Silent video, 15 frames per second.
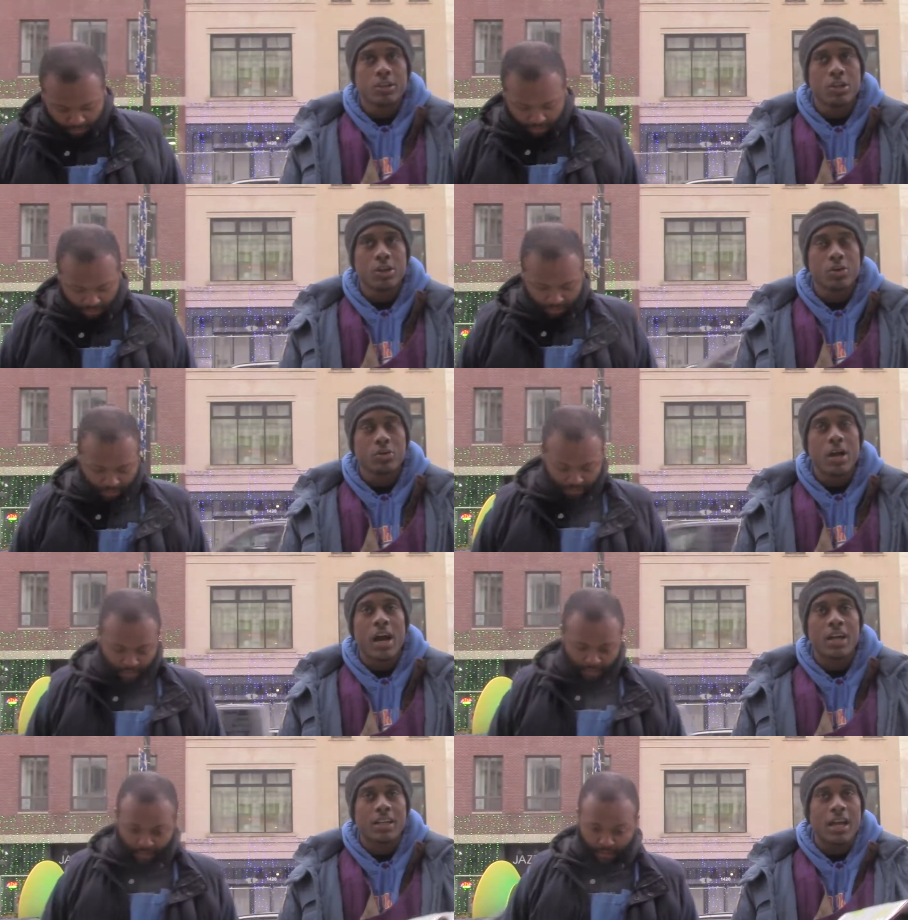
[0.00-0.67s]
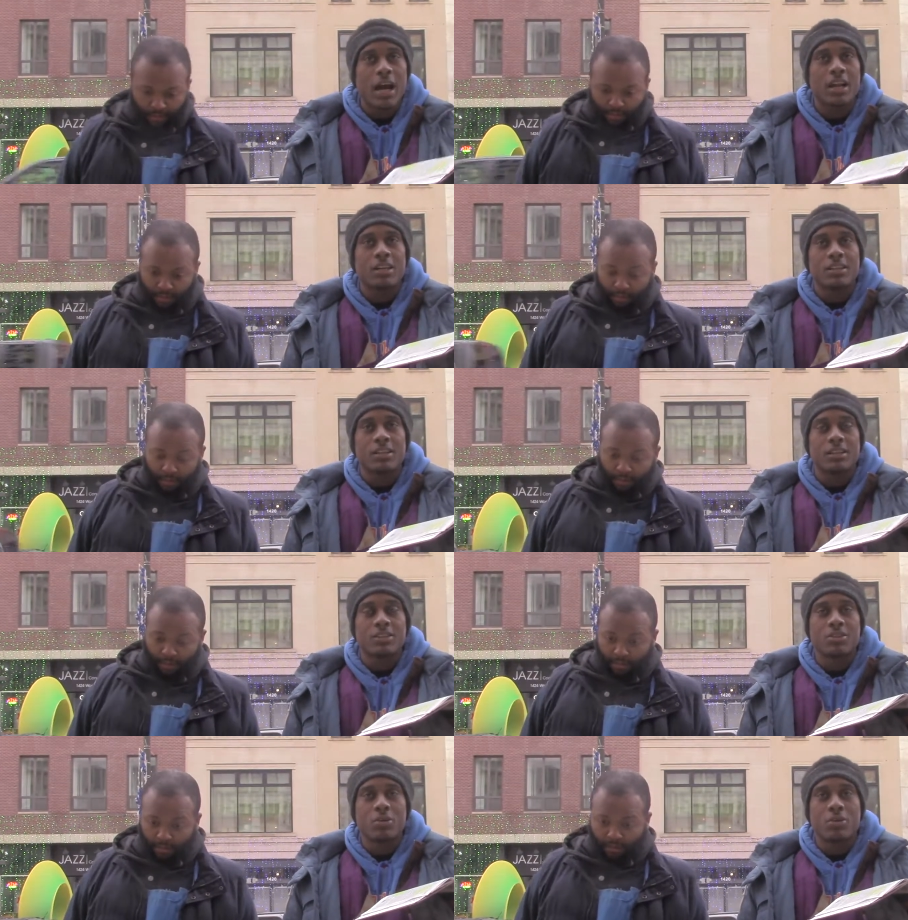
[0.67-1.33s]
Speaker 1: You know, got got
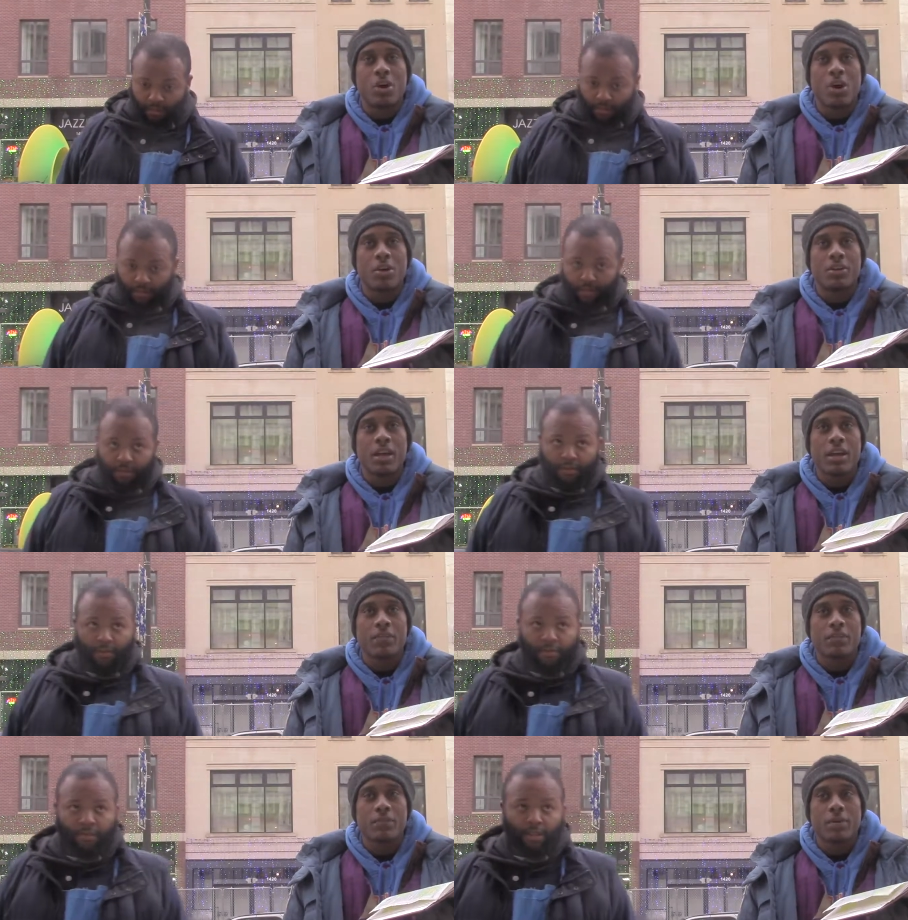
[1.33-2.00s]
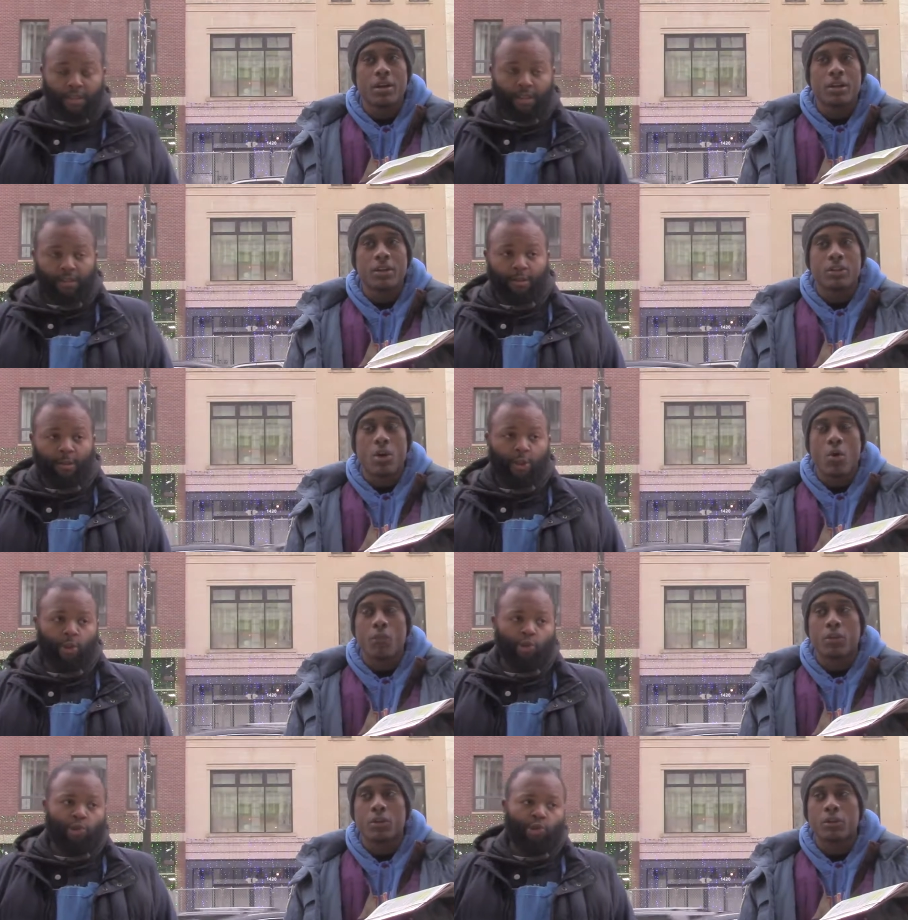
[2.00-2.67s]
a, a so-called Native American
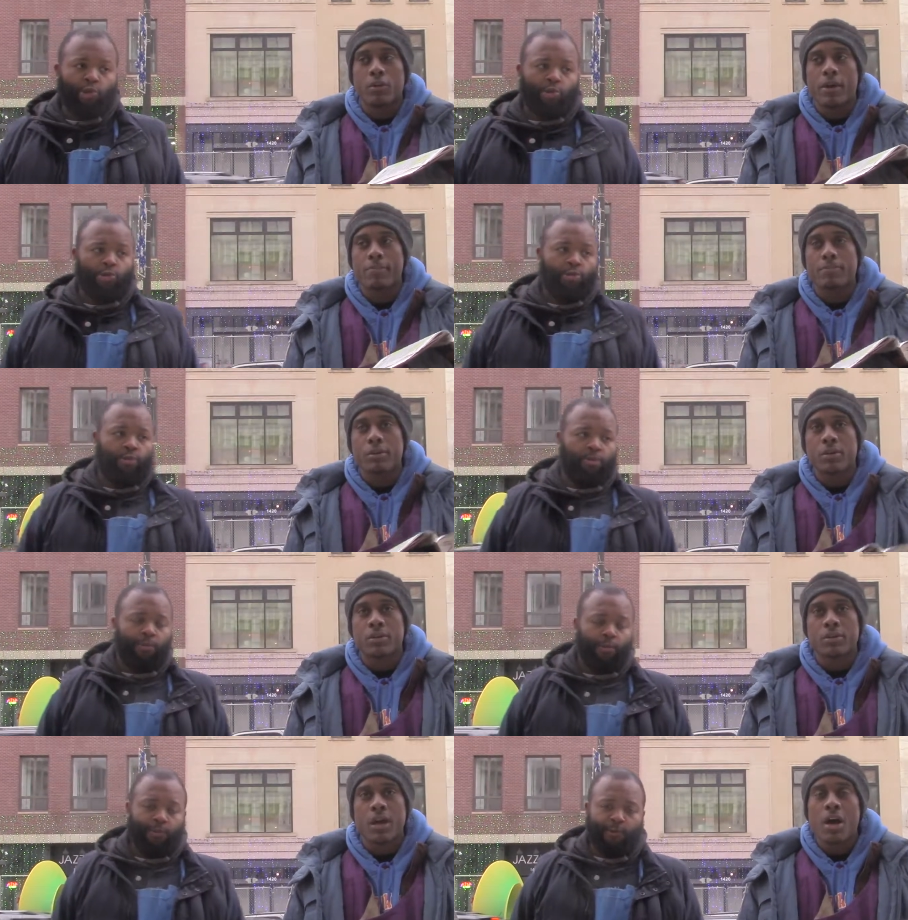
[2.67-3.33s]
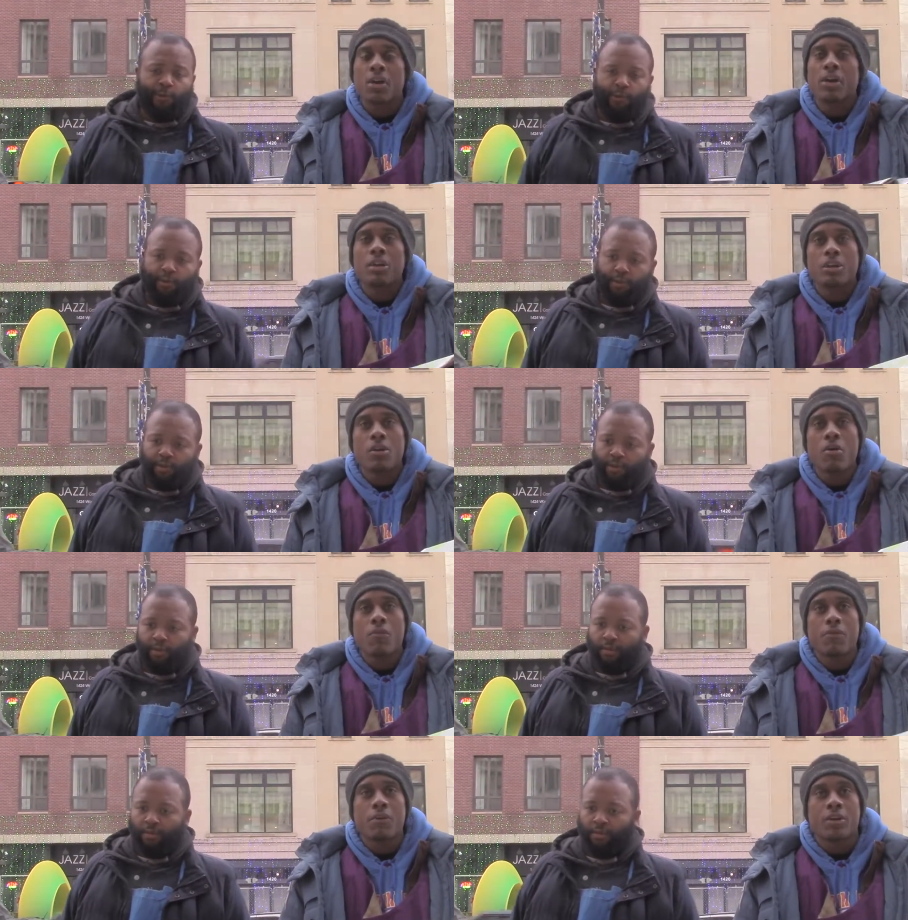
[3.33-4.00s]
over in Great Britain. How they get
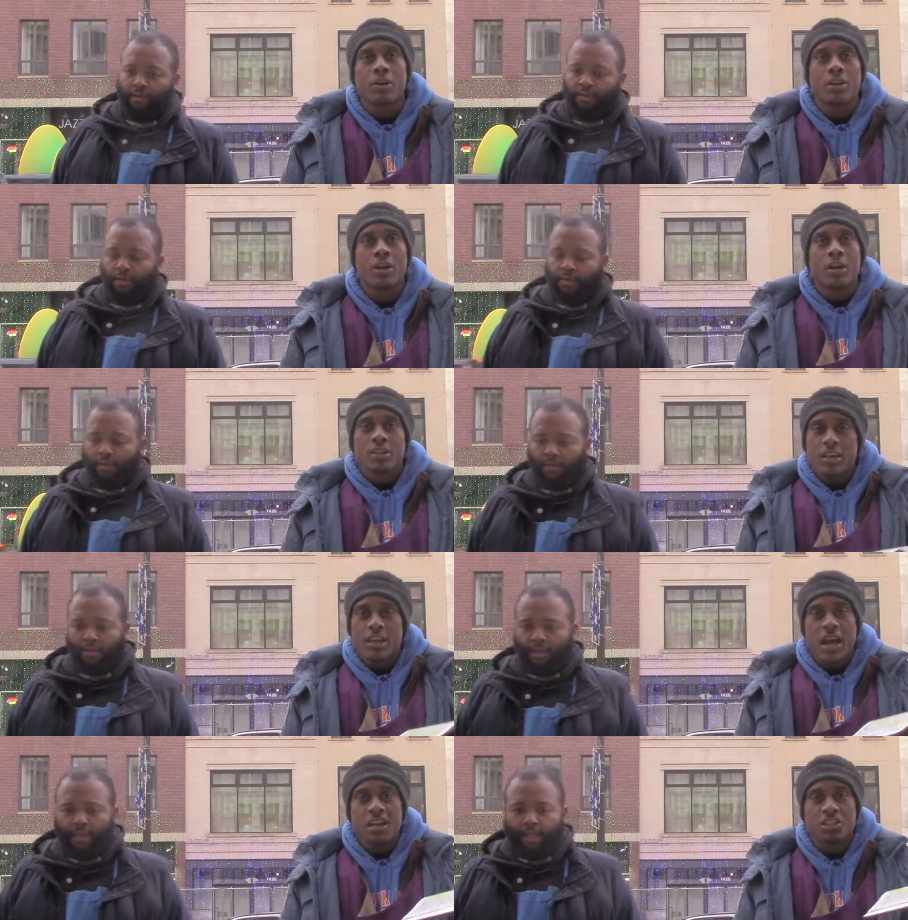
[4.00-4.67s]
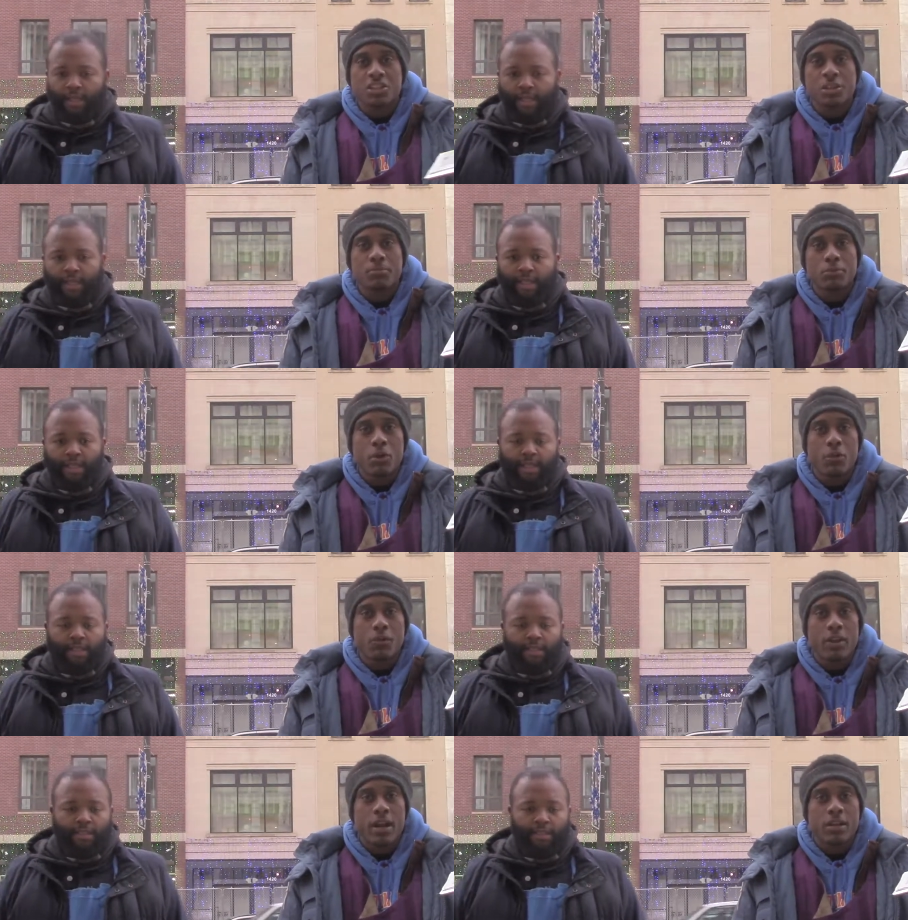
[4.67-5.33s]
over there? They got shipped
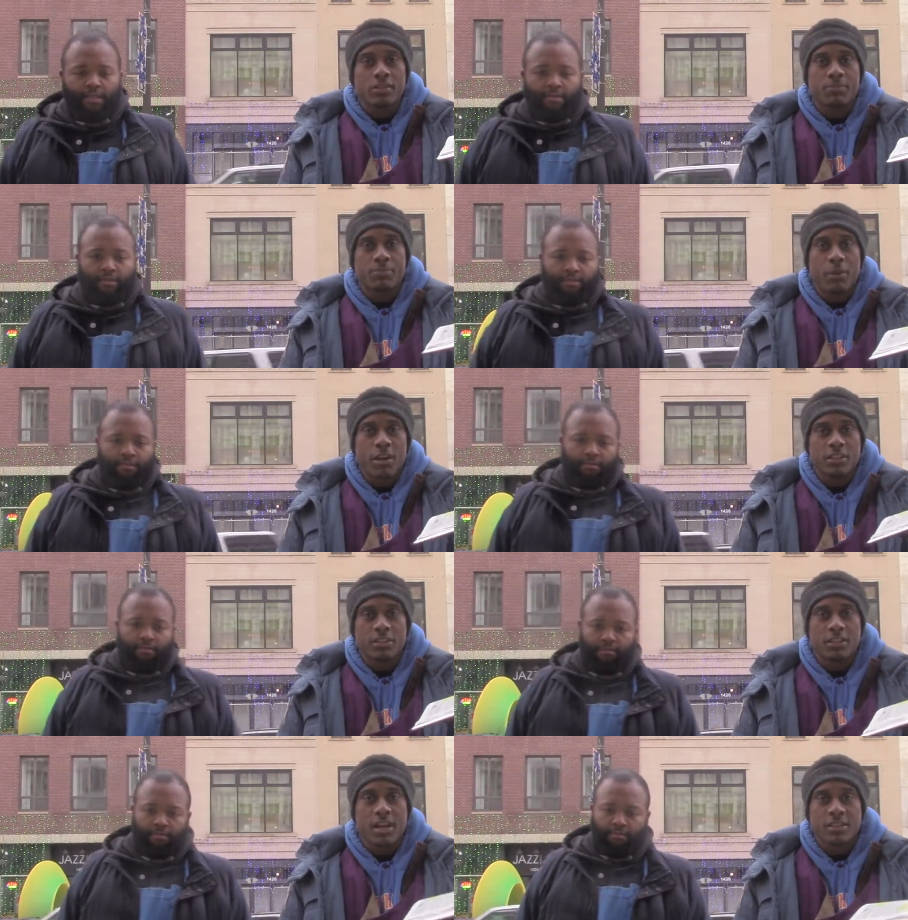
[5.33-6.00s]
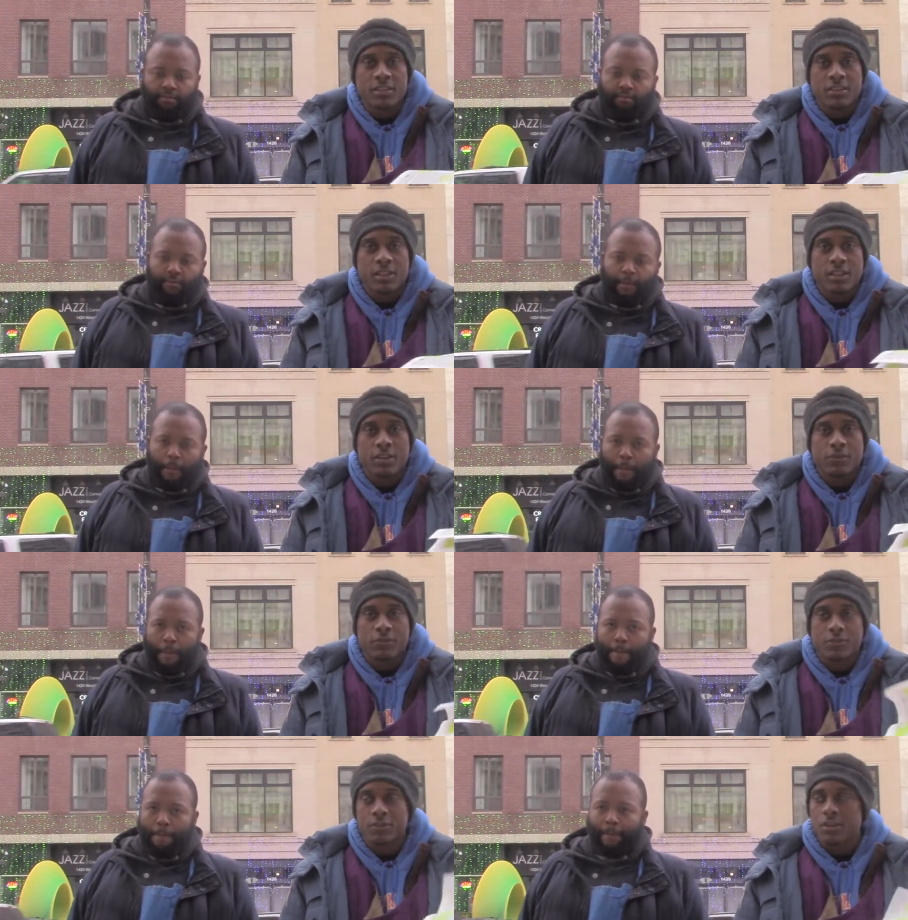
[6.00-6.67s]
over there as a present, as a gift.